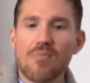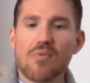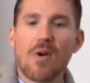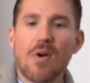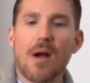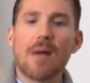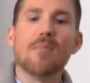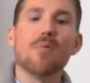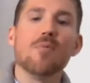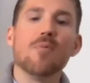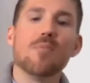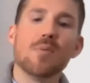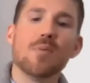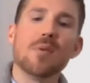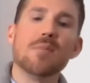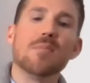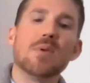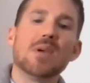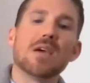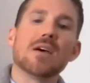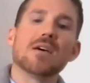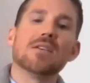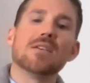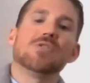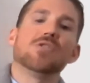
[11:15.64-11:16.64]
probably
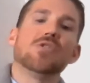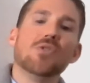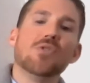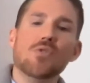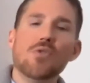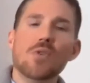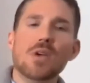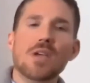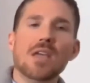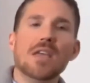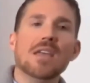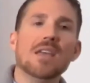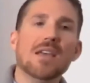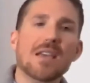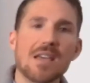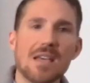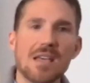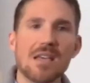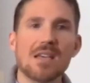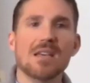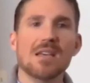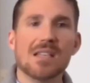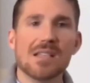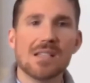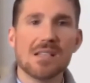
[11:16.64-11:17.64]
because who he
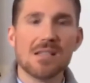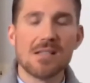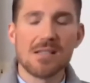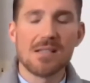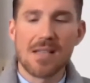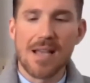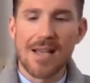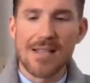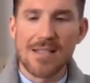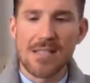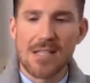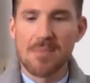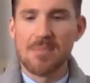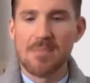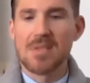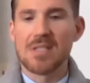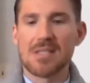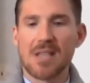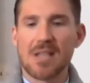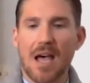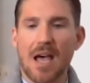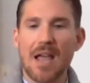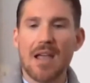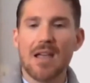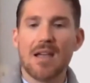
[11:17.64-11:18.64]
is as the
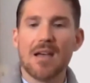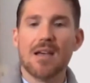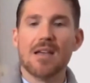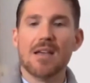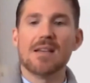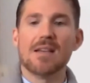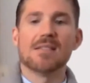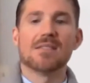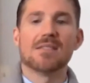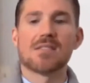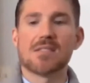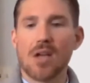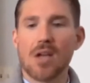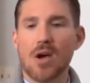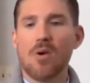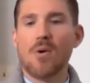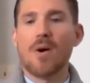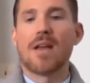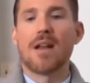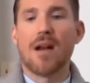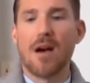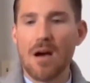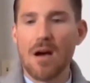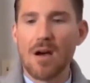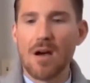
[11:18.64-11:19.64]
Messiah is
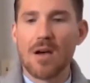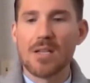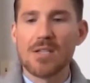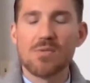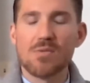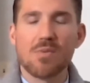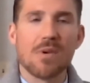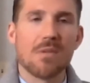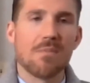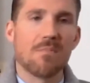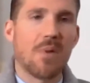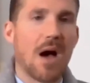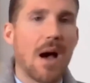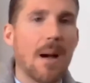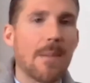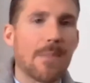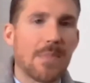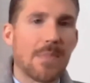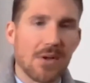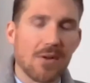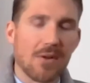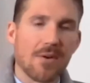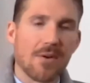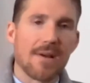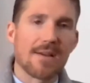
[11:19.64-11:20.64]
so at odds with
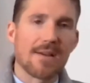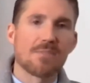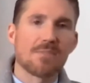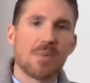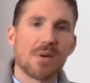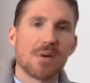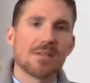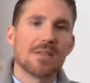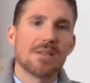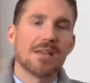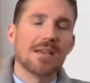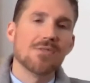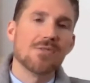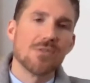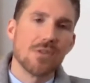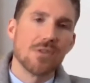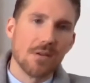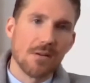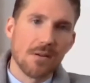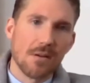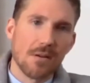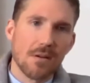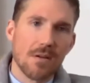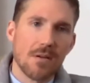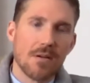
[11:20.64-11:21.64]
popular
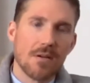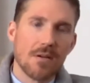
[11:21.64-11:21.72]
expectation.